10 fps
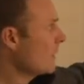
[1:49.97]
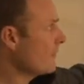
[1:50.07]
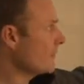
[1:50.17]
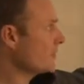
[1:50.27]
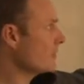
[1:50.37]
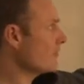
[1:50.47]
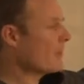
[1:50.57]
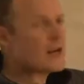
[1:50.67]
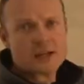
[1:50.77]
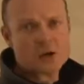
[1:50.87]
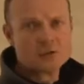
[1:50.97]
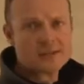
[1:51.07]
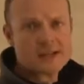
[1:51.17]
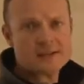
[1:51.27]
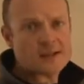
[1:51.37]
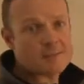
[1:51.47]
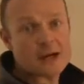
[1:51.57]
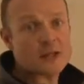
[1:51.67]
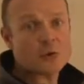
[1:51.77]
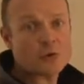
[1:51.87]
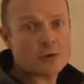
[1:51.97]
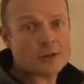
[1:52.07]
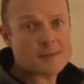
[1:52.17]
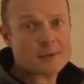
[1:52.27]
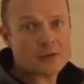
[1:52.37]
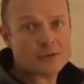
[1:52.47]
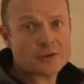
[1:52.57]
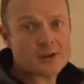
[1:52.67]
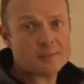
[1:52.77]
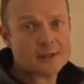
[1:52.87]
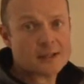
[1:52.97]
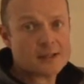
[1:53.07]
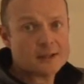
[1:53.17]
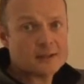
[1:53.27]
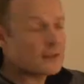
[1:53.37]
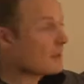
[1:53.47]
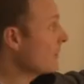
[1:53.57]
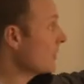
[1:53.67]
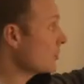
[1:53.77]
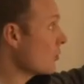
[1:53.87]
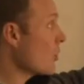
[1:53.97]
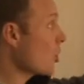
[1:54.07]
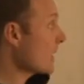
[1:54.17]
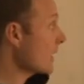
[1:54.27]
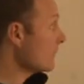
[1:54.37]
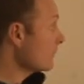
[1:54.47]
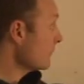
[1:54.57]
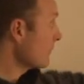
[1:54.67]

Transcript: If it's raining all day, then I might not go climbing or scrambling, might just go walking.